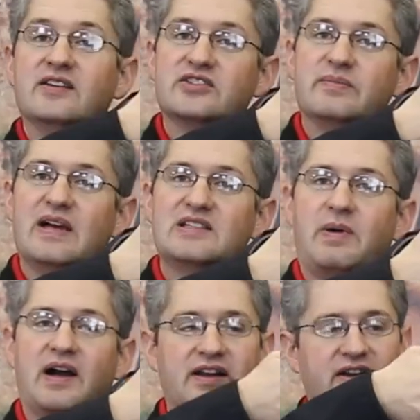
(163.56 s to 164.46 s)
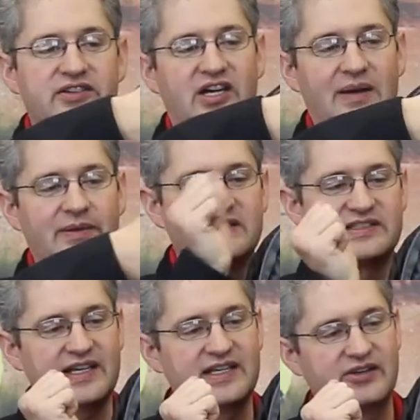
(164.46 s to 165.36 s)
there's a mesh pocket on top and a
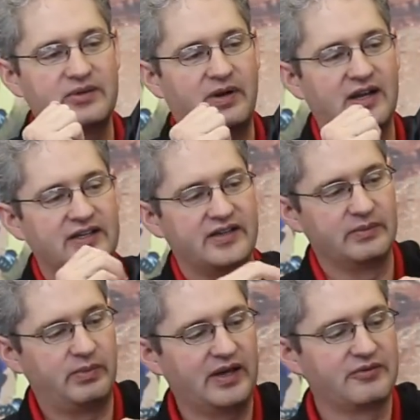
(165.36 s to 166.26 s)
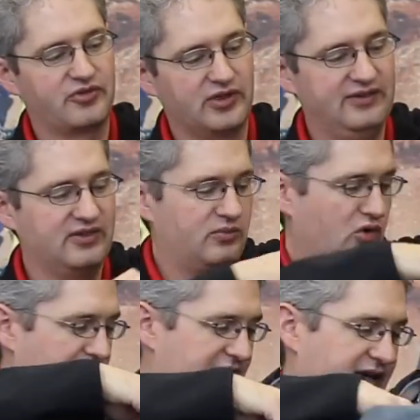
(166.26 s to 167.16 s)
secondary pocket on the bottom for even
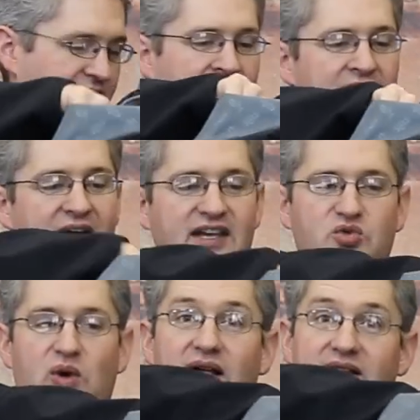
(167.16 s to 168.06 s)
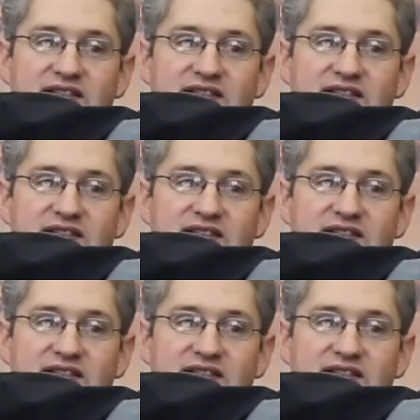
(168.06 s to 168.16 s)
more gear, as well